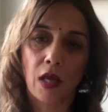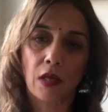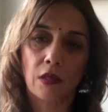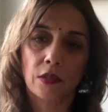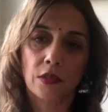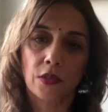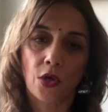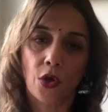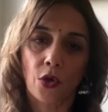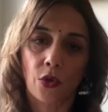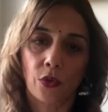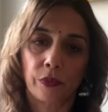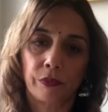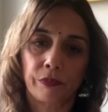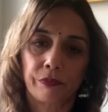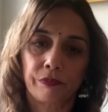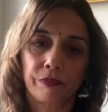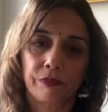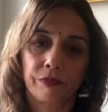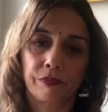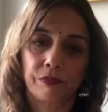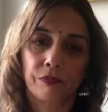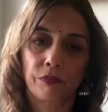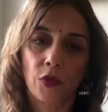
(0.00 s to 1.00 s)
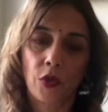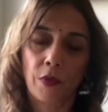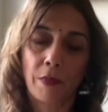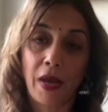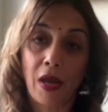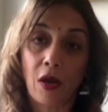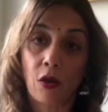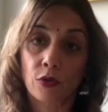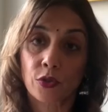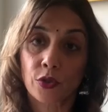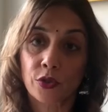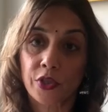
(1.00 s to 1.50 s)
So you
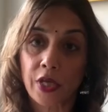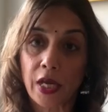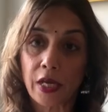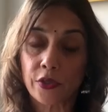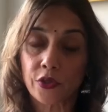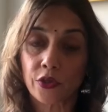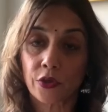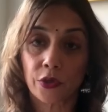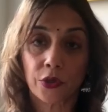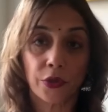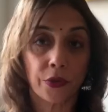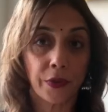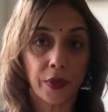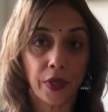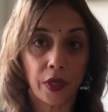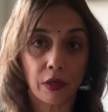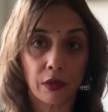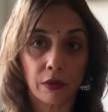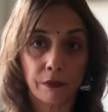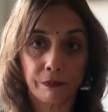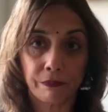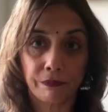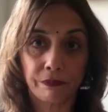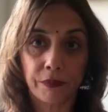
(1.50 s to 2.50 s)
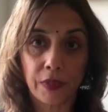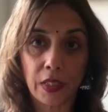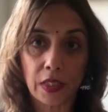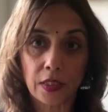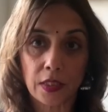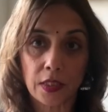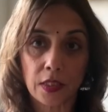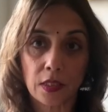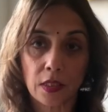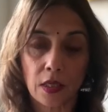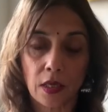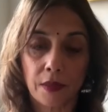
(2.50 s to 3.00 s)
may also change your career at
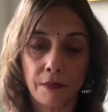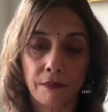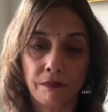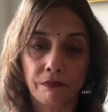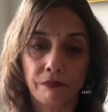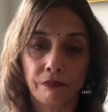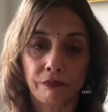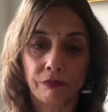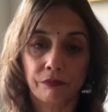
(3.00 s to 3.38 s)
this time.